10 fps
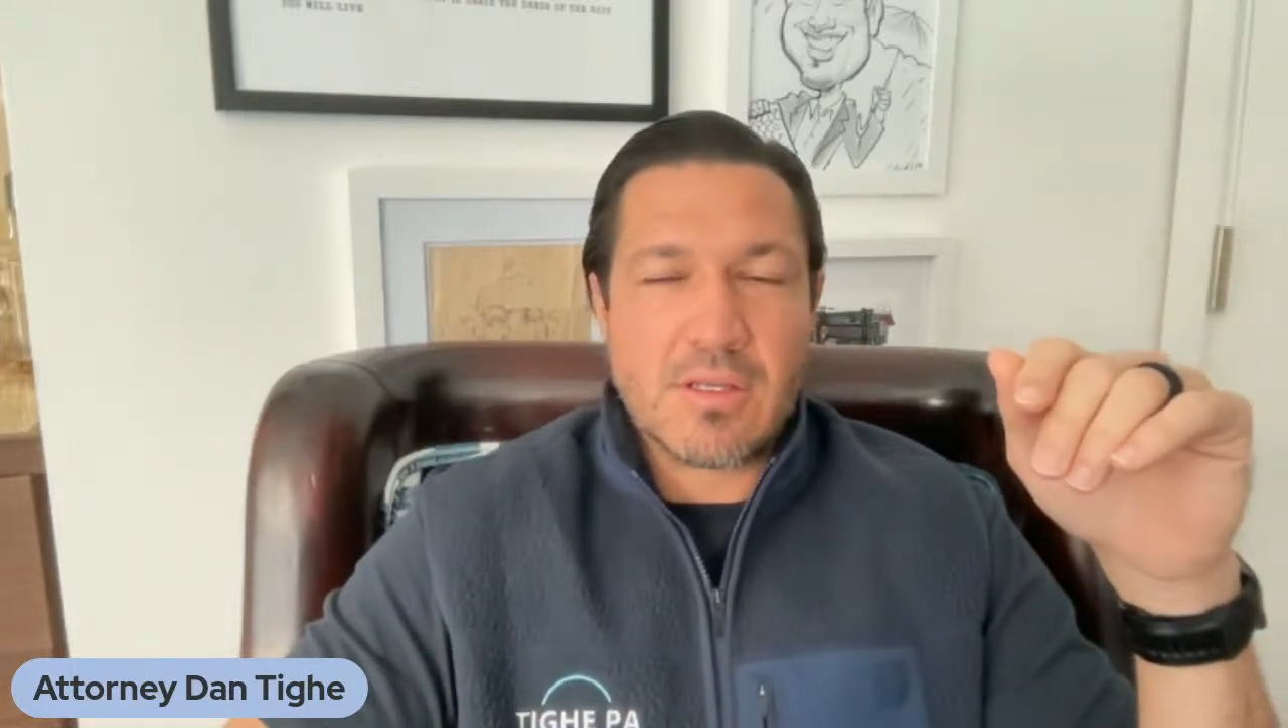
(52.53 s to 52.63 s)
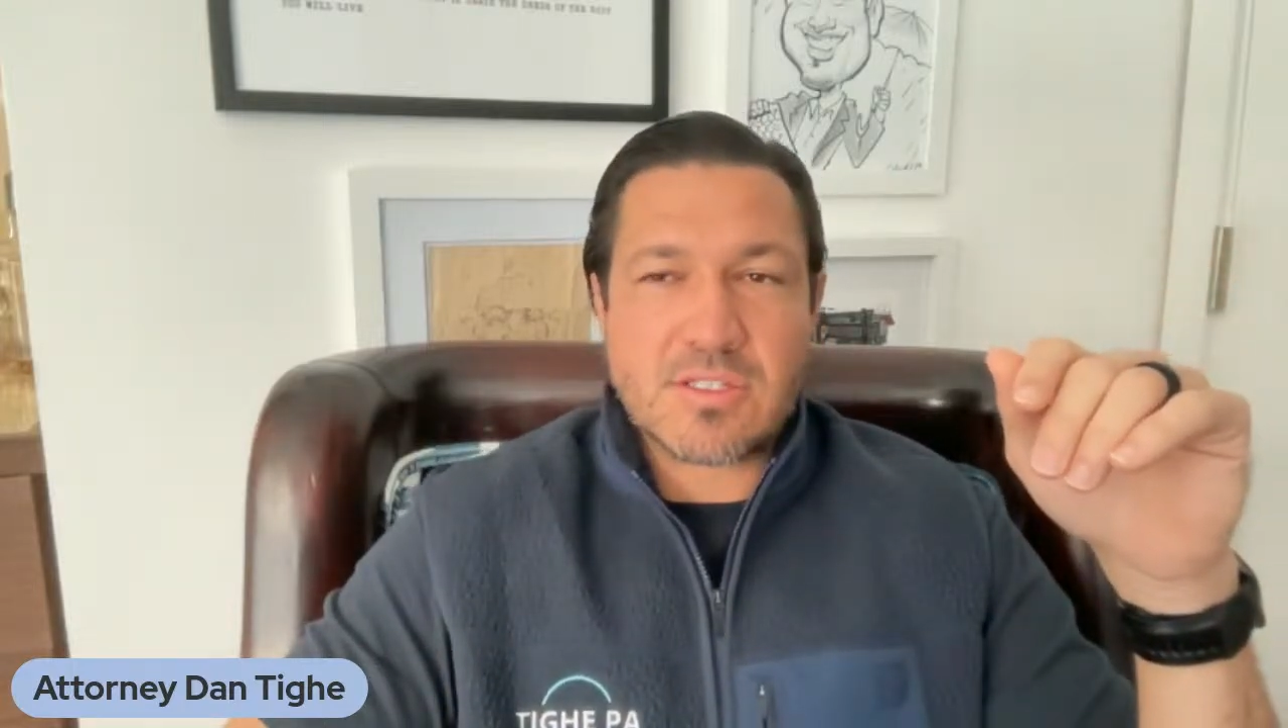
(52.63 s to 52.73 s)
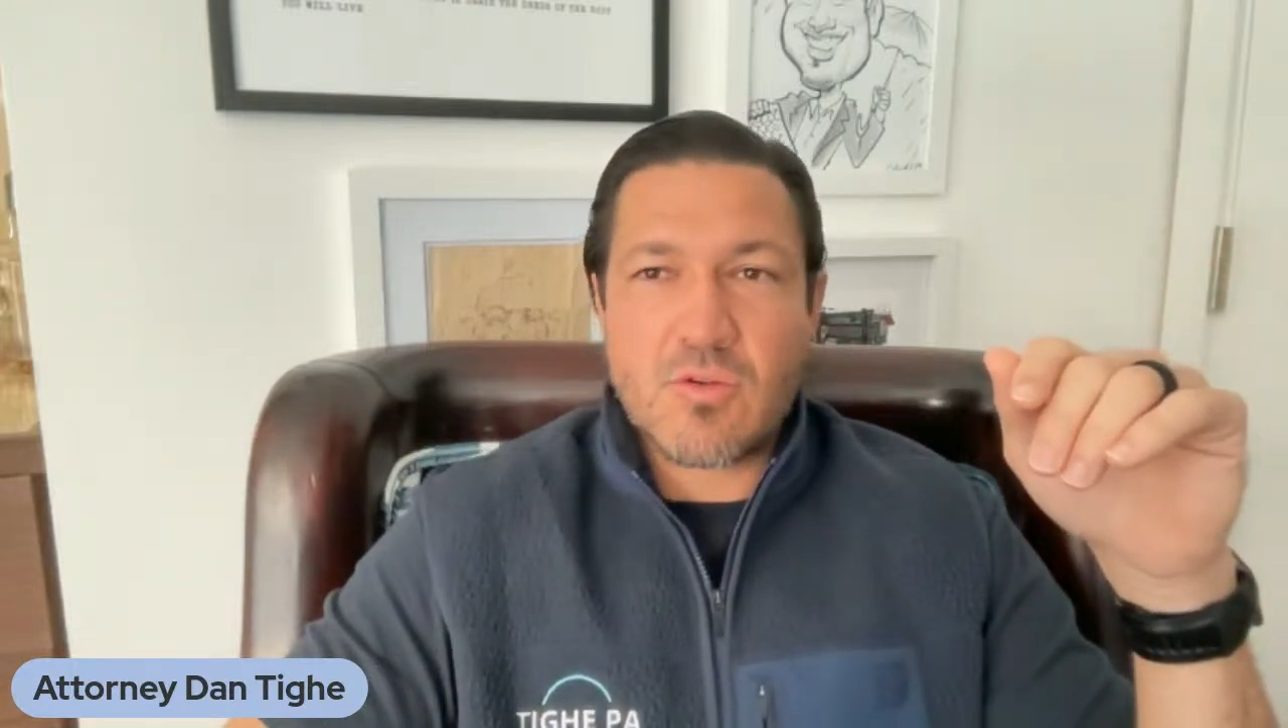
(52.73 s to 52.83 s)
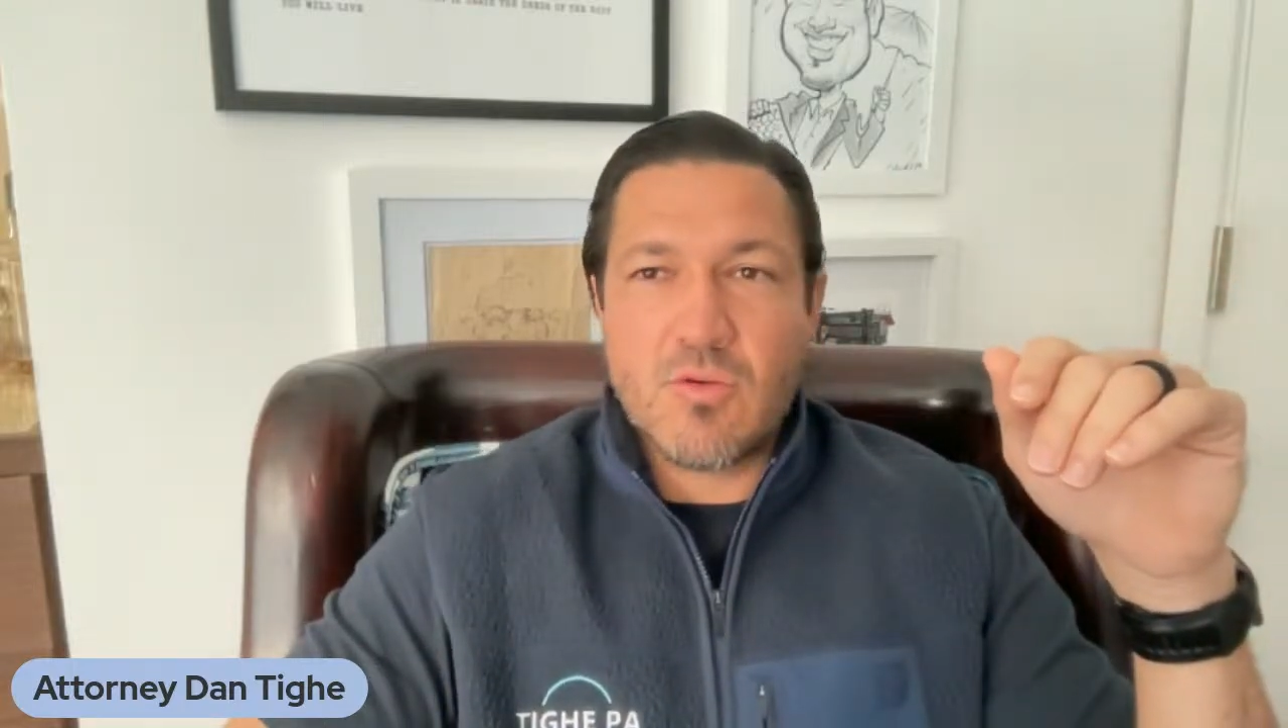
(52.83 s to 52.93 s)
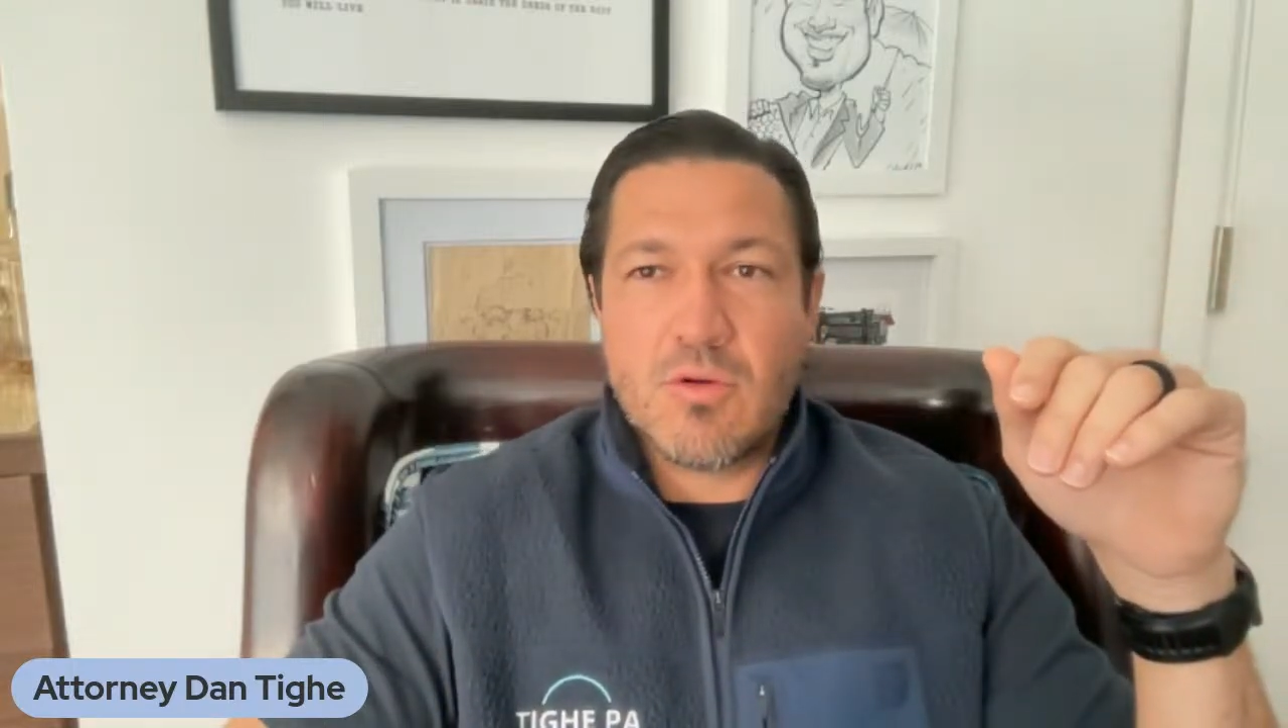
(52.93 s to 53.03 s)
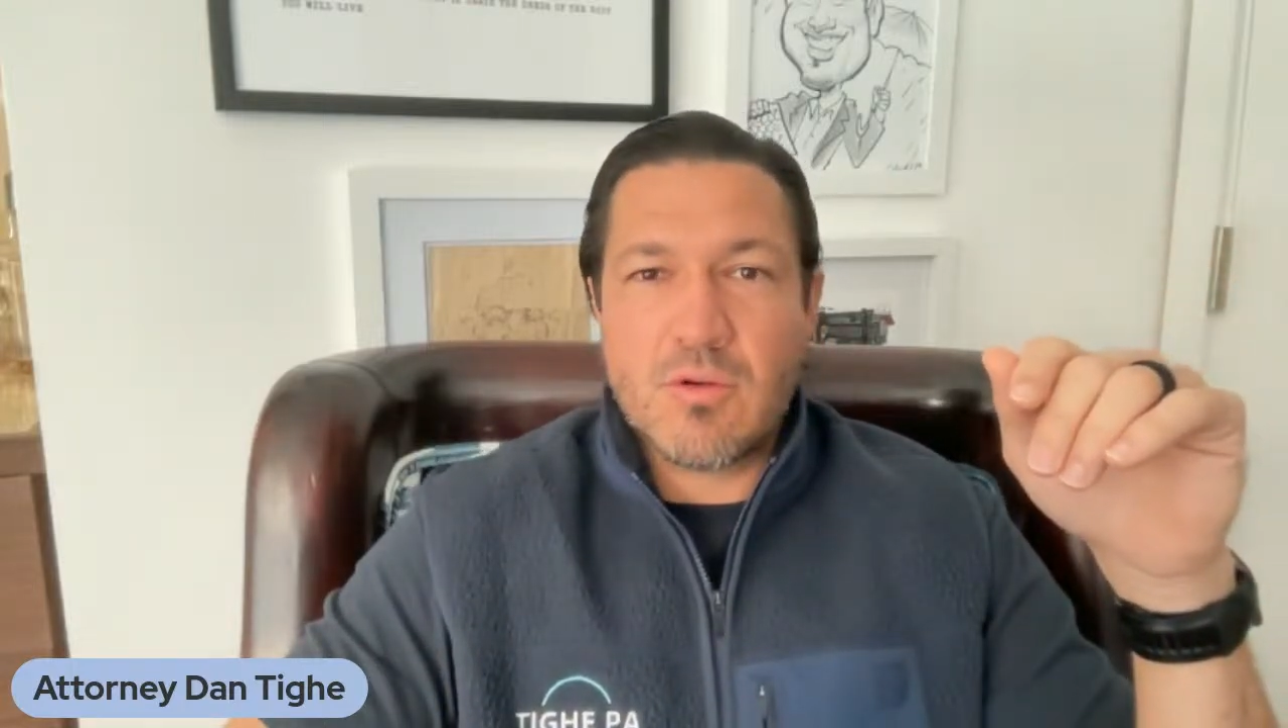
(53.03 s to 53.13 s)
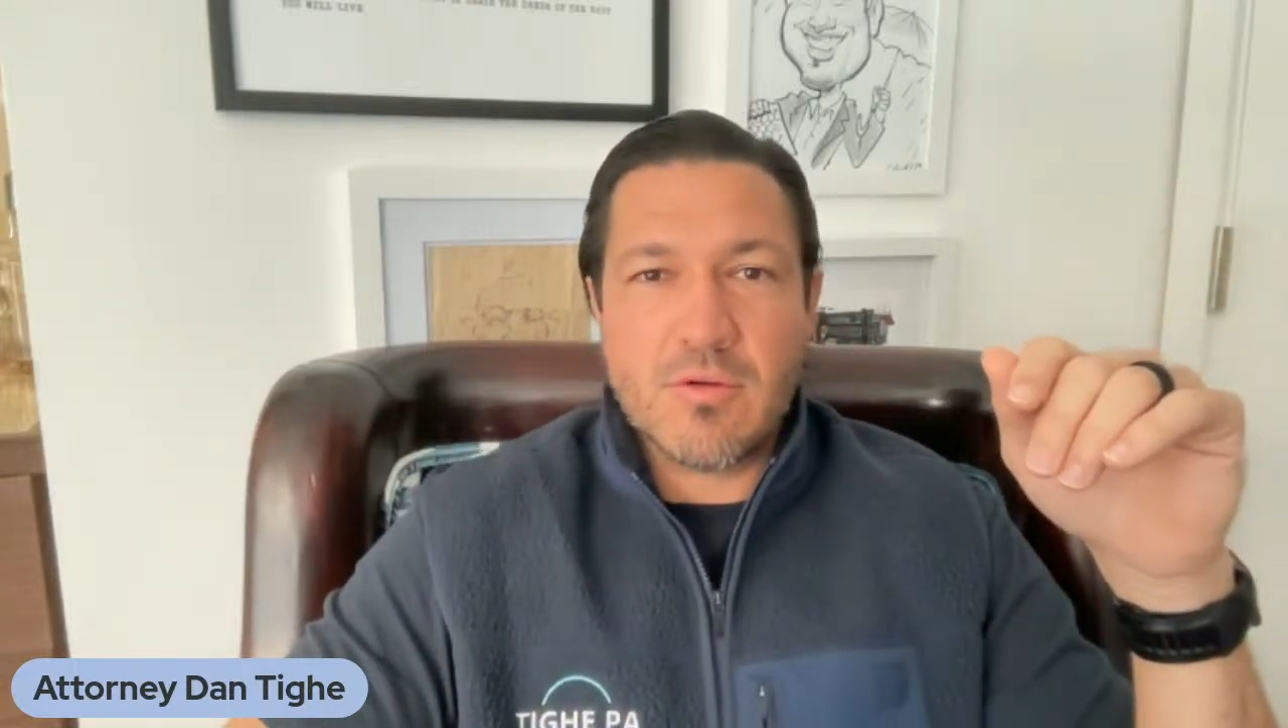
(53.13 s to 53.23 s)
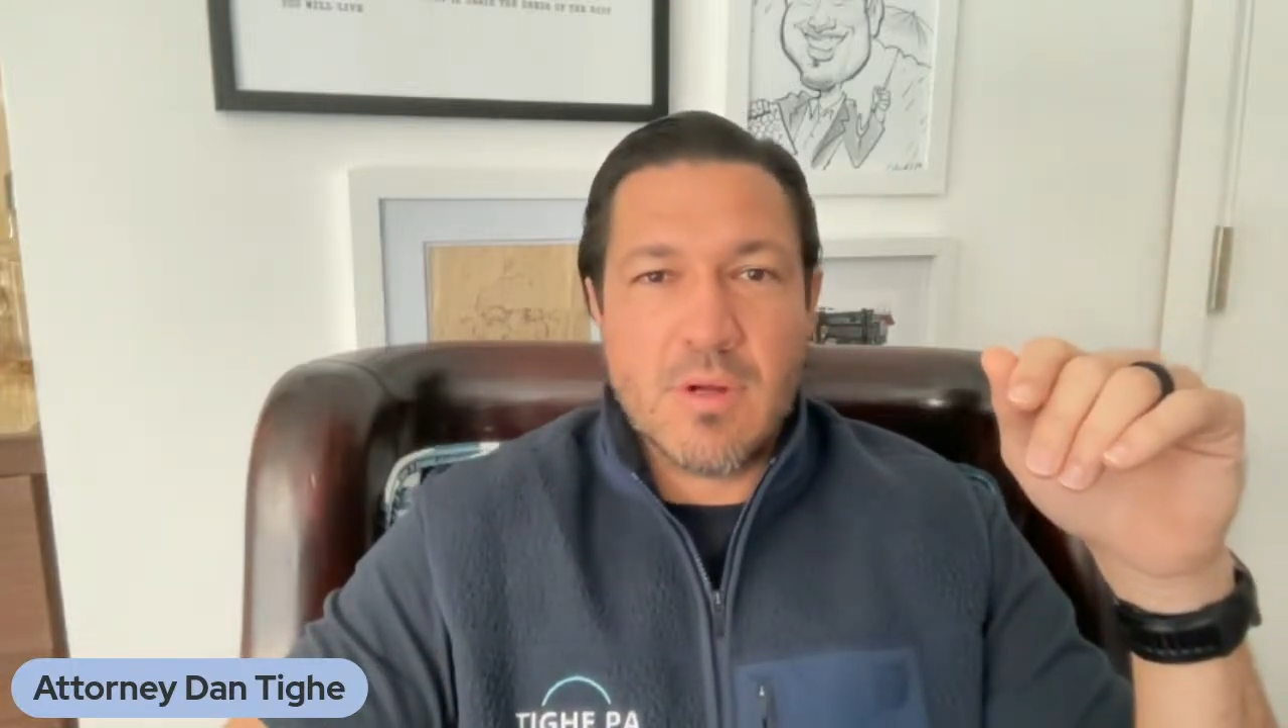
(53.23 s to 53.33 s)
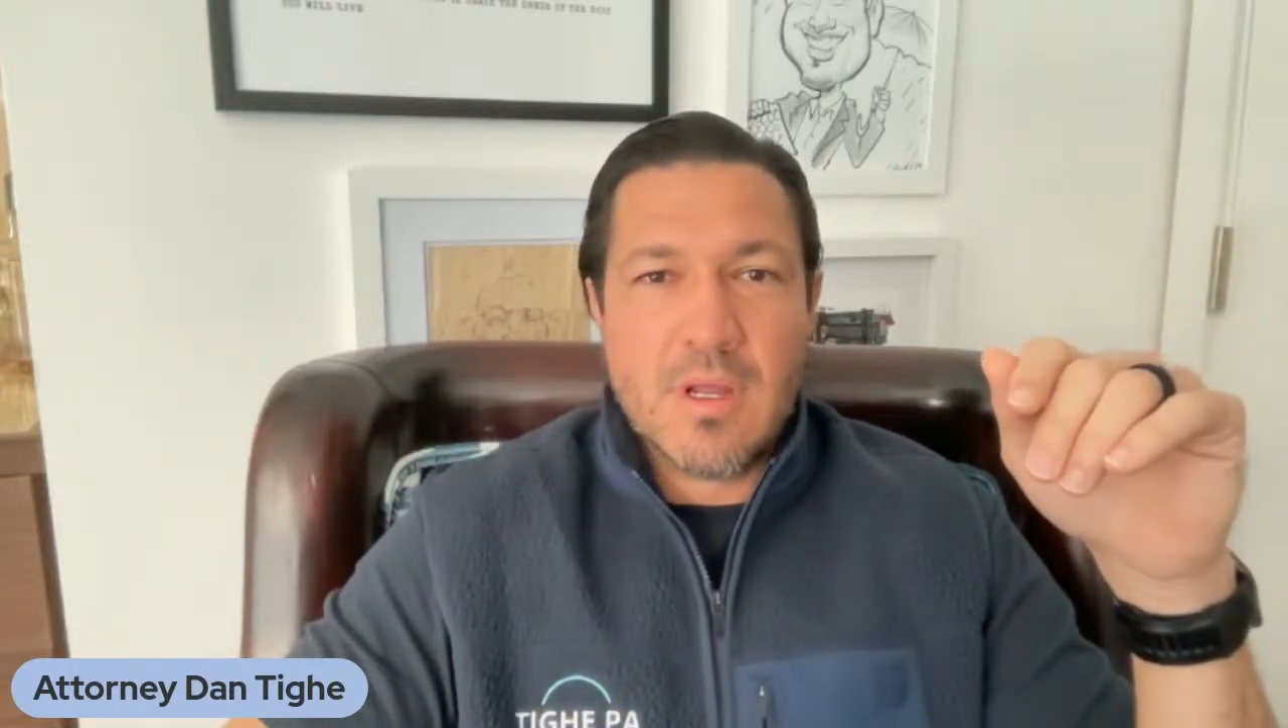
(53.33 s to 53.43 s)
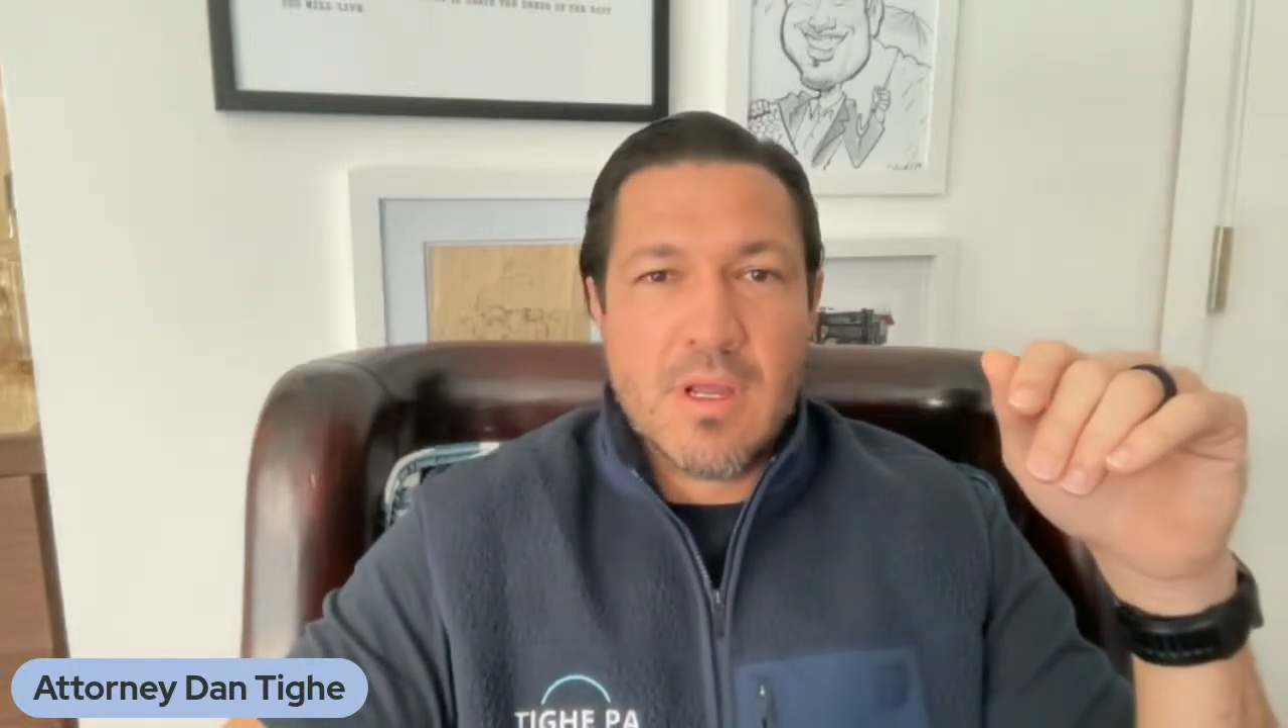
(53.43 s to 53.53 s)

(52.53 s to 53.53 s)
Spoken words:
law school who,